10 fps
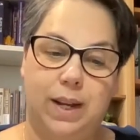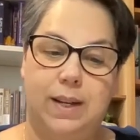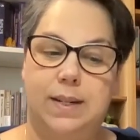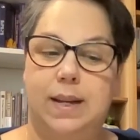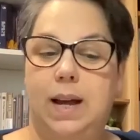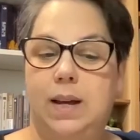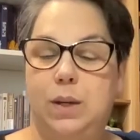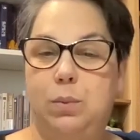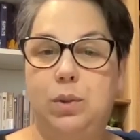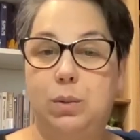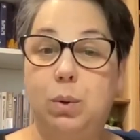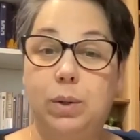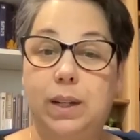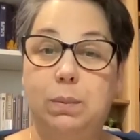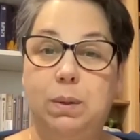And I was
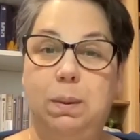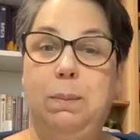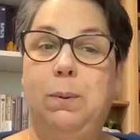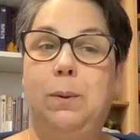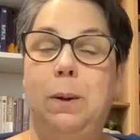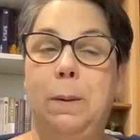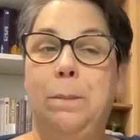working with people